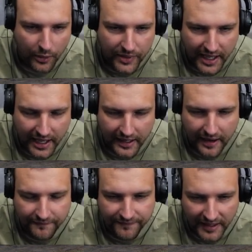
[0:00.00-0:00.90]
We are
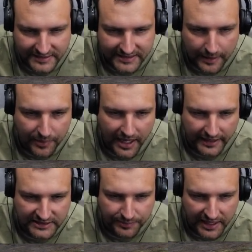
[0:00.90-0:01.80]
first by
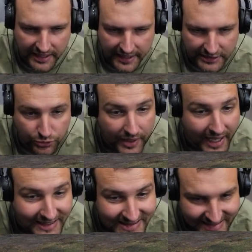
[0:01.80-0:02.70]
experience. We
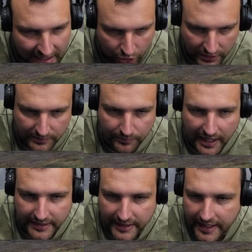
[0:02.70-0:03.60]
are second
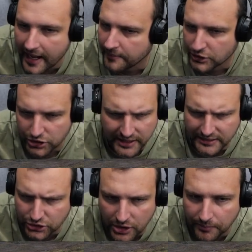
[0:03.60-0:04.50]
by the damage, and
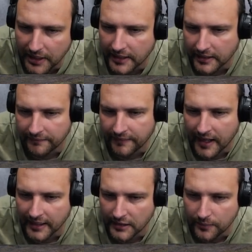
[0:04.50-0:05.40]
it's completely
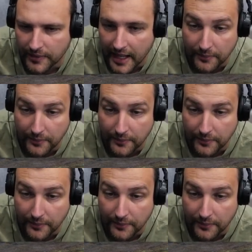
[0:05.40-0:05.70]
fine.